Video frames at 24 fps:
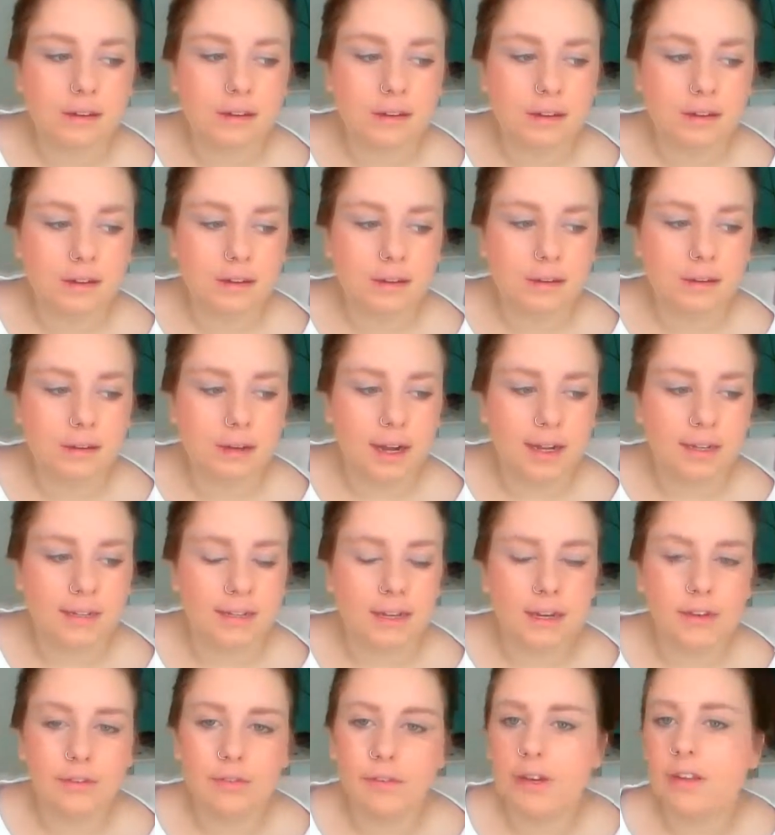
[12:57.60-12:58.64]
I'd
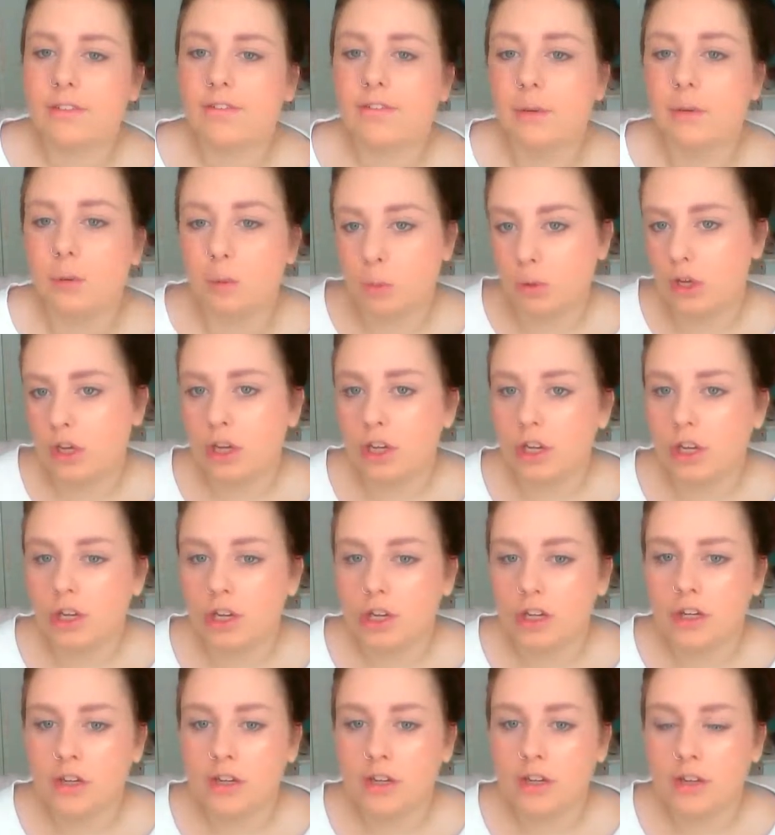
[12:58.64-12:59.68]
get ready for
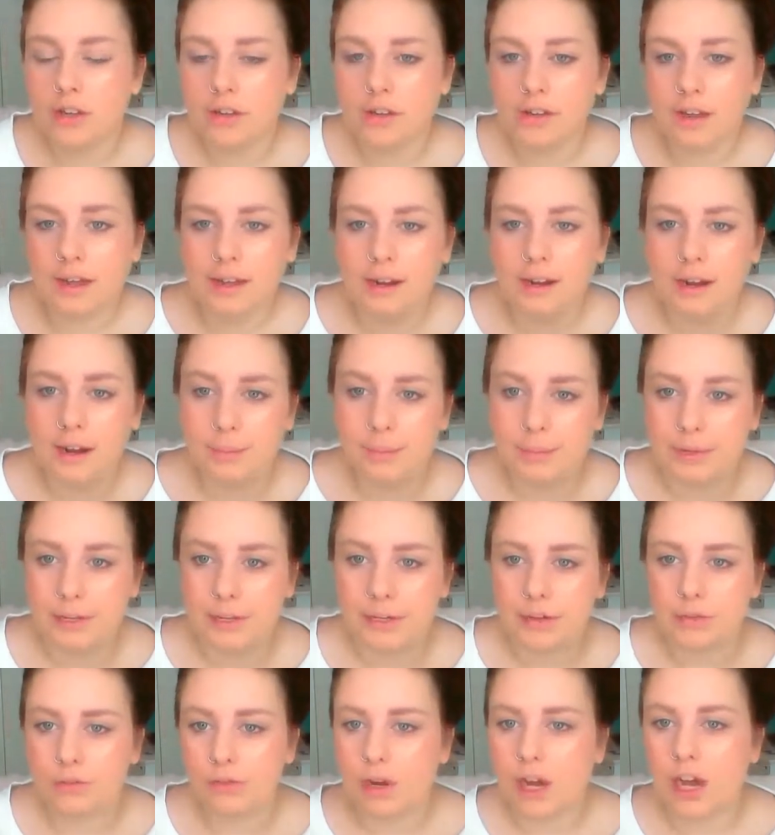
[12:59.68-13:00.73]
work and I'd be
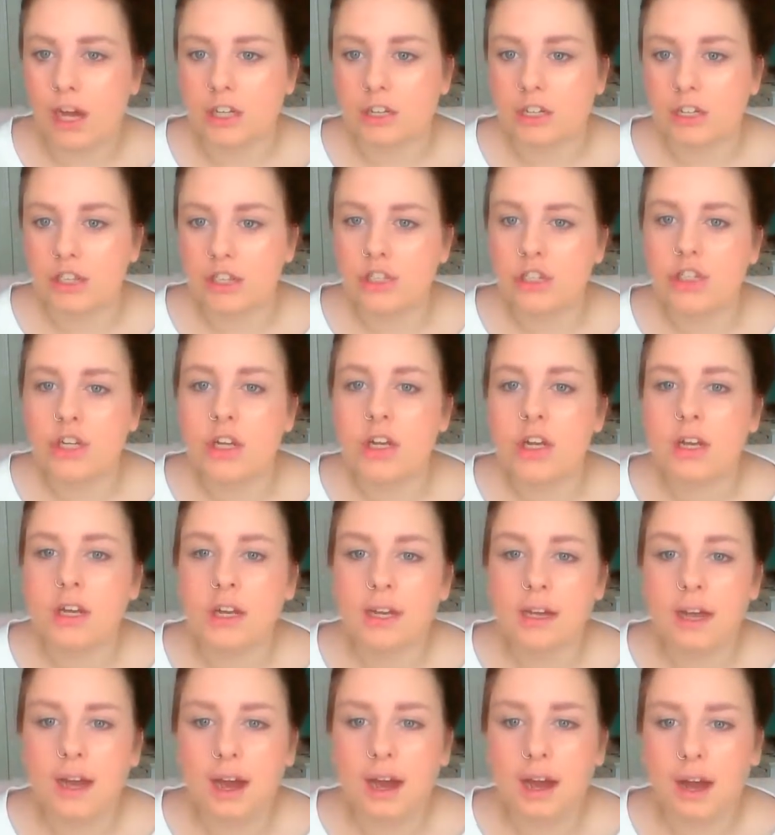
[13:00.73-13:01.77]
in a rush.
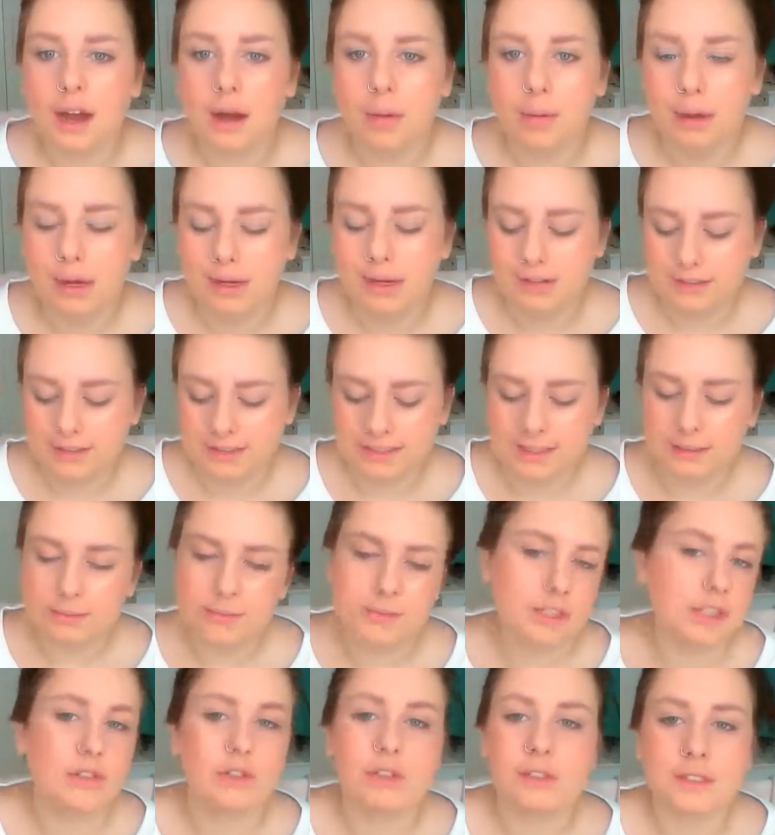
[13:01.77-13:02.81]
I've
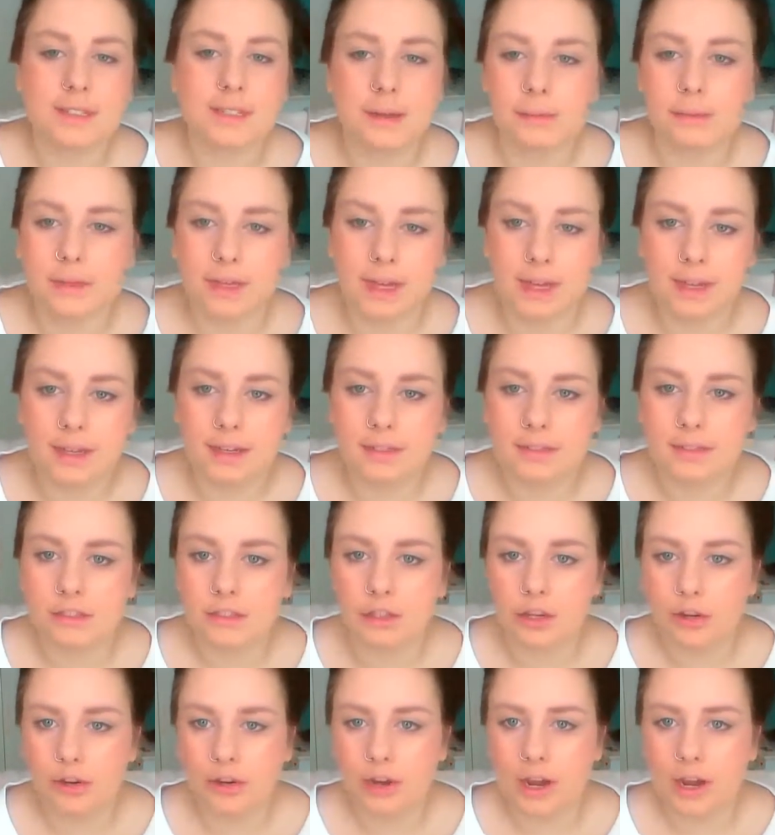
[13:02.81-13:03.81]
slept in or something, so